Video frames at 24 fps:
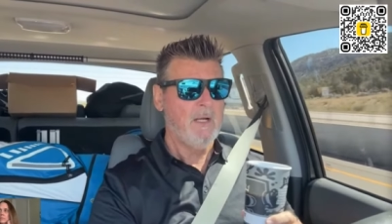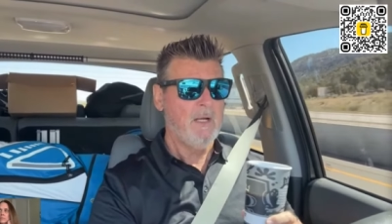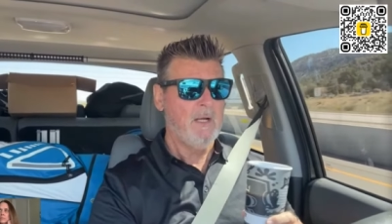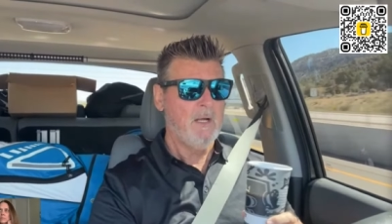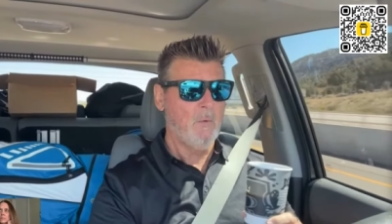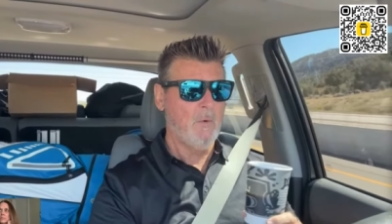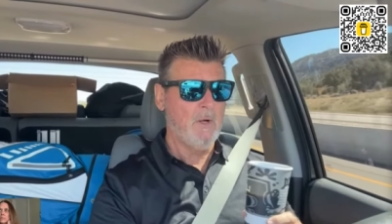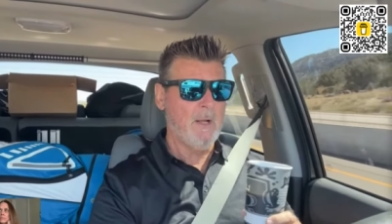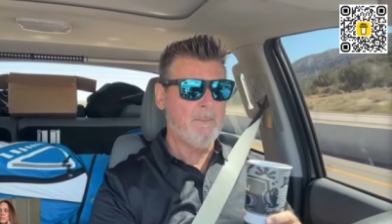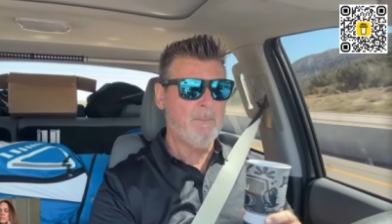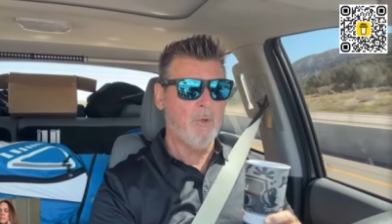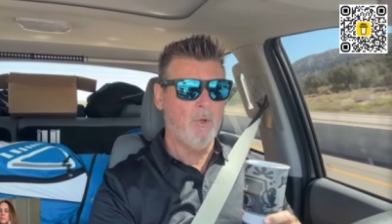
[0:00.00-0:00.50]

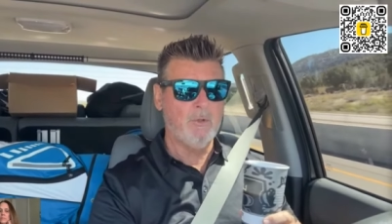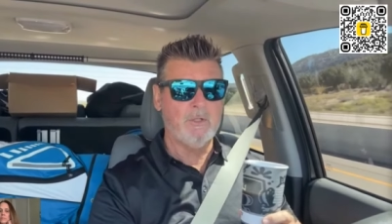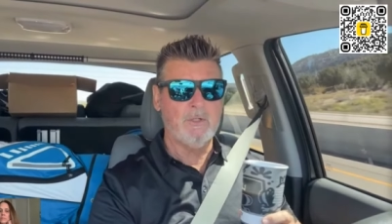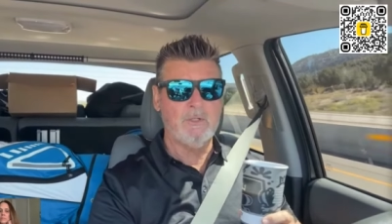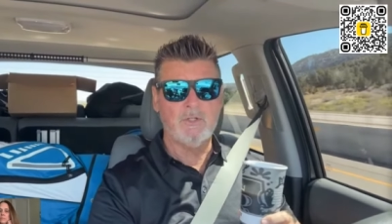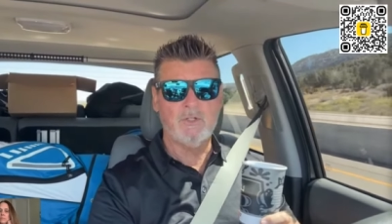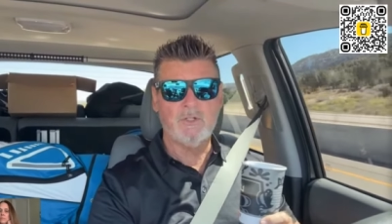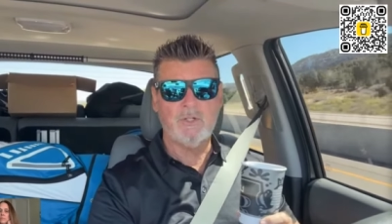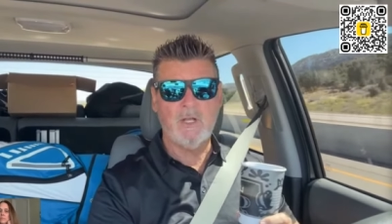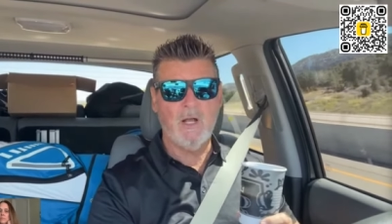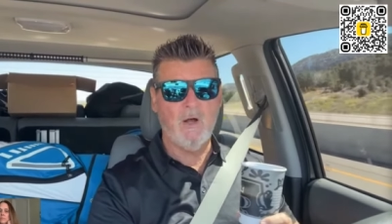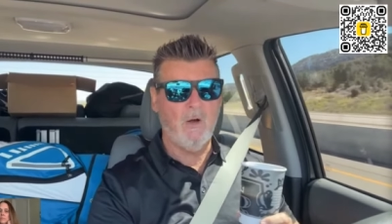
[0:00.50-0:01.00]
When I pulled into
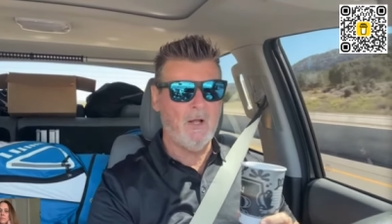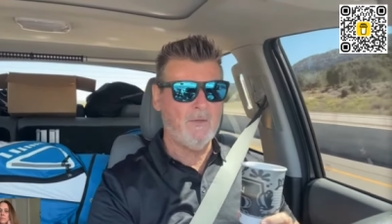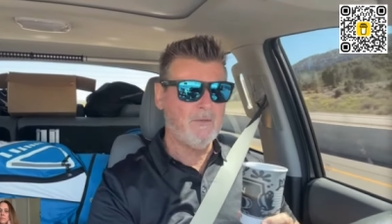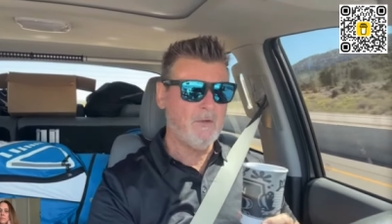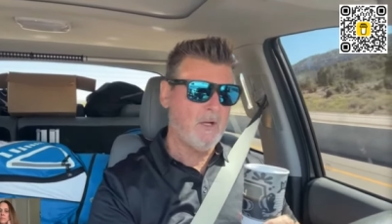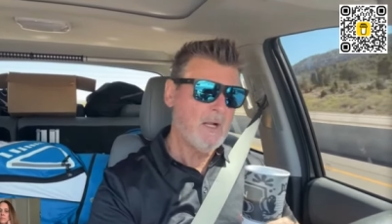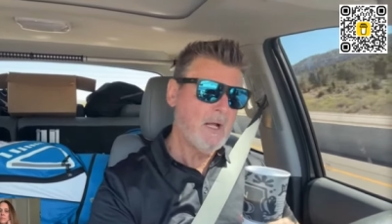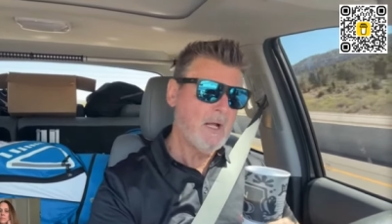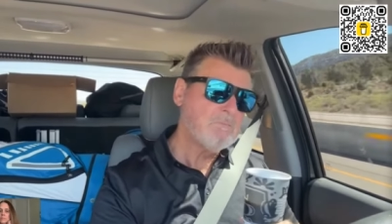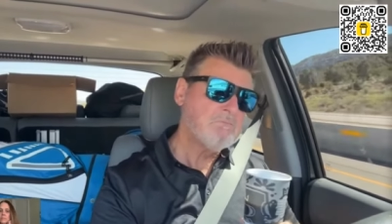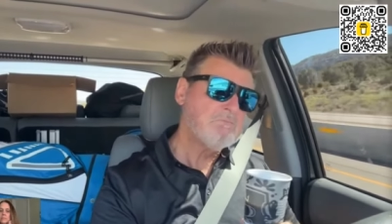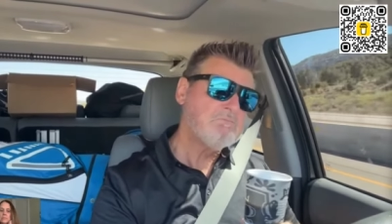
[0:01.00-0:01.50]
Shell, I thought
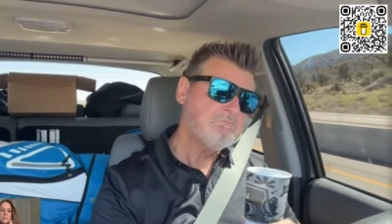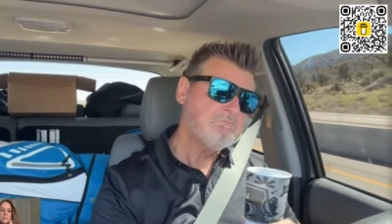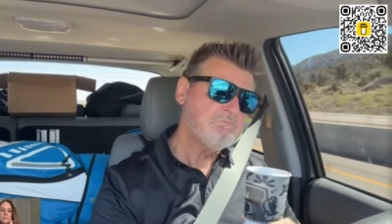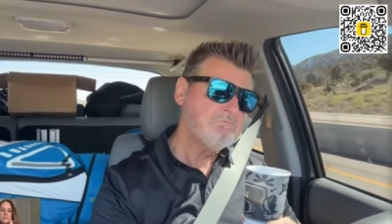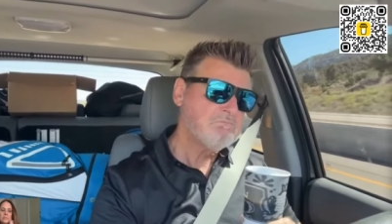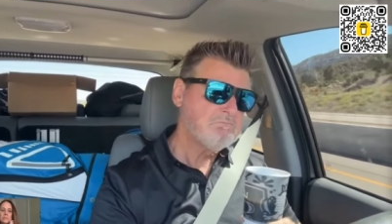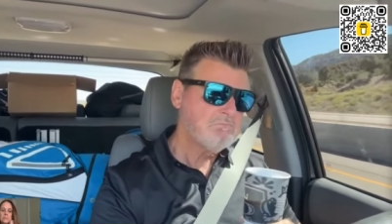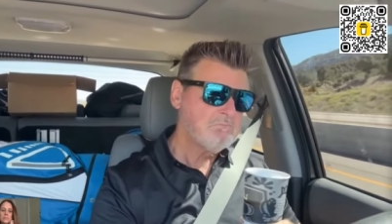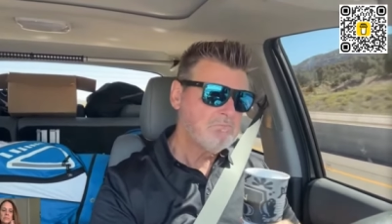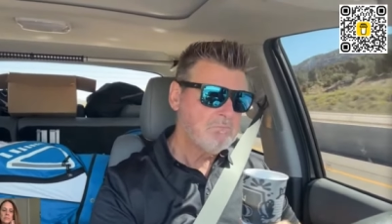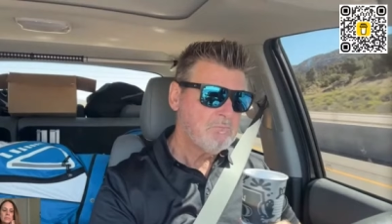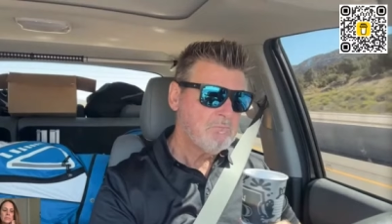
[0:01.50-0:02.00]
I'd mm.
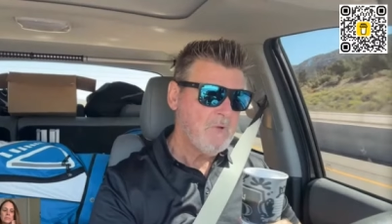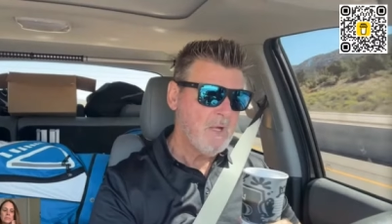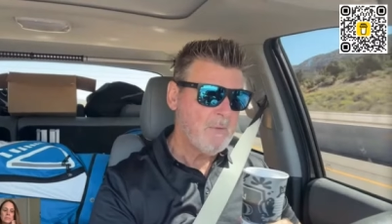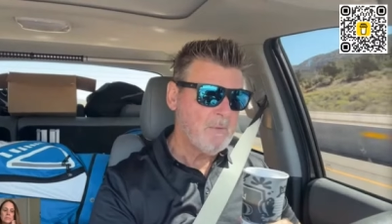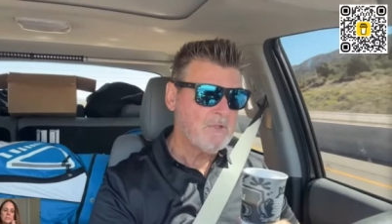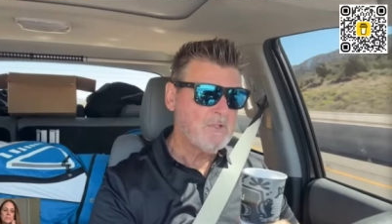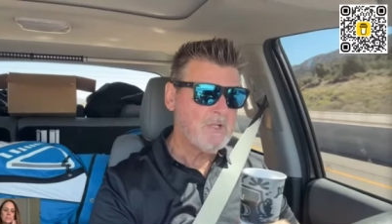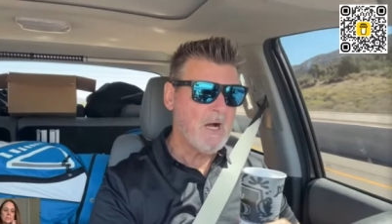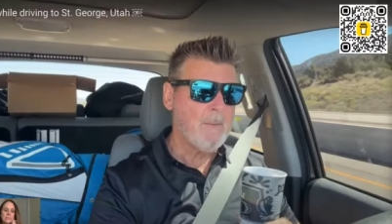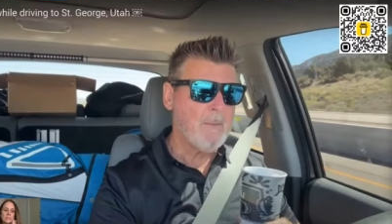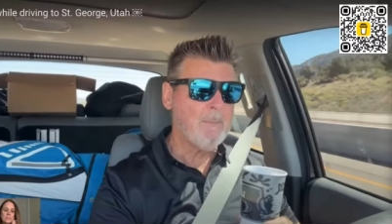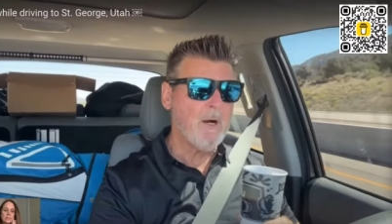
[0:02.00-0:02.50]
maybe
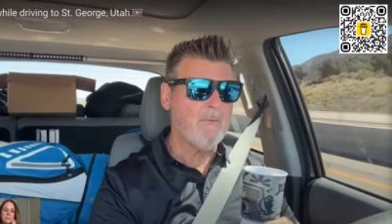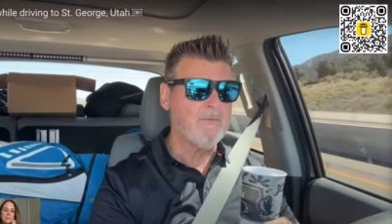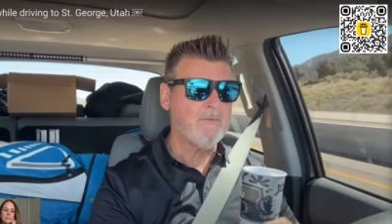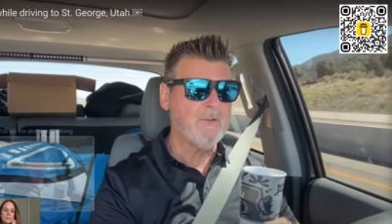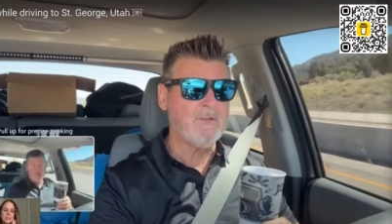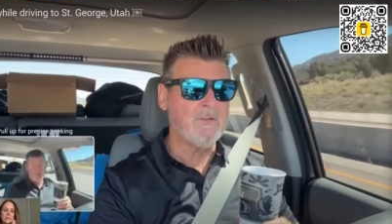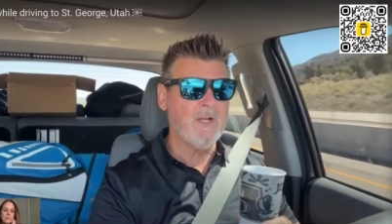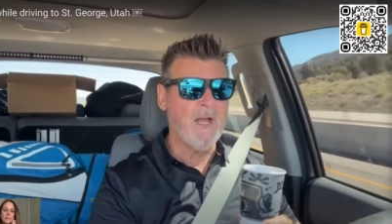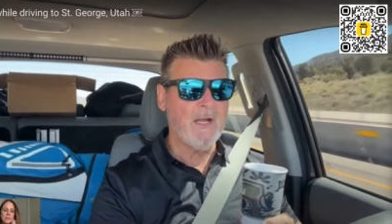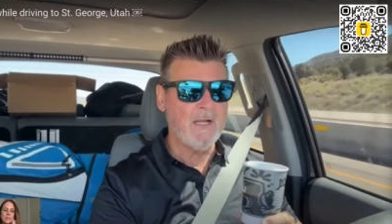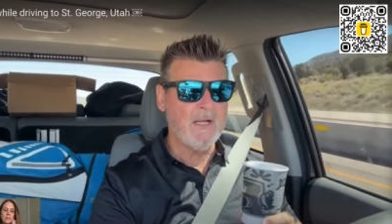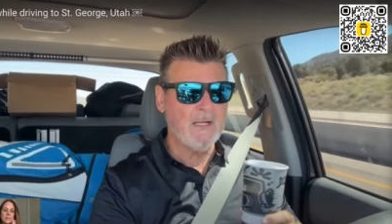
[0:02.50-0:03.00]
top off the
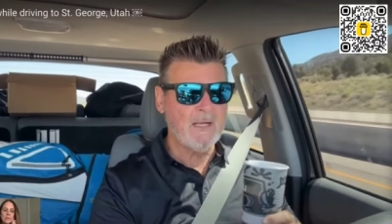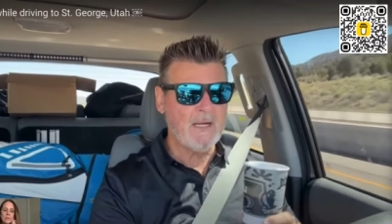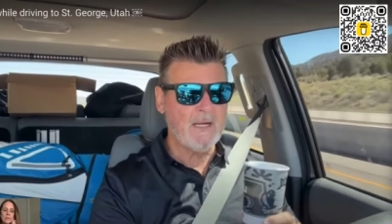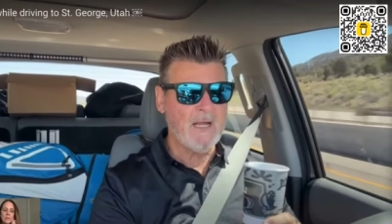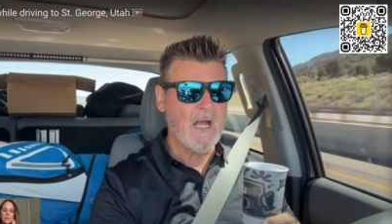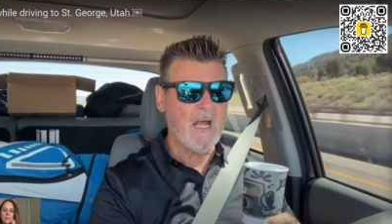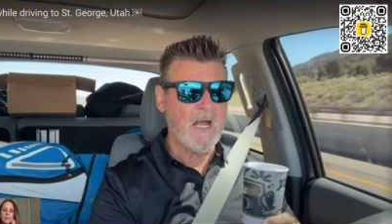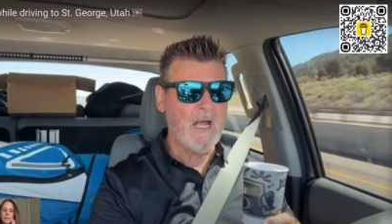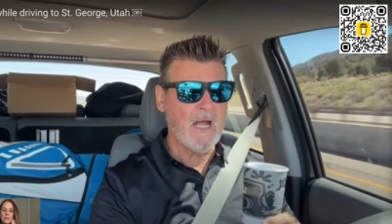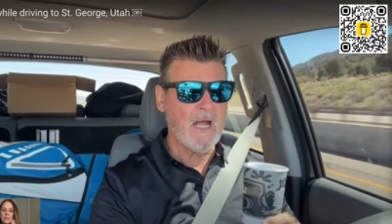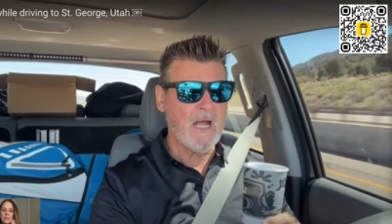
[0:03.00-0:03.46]
tank. I got a half.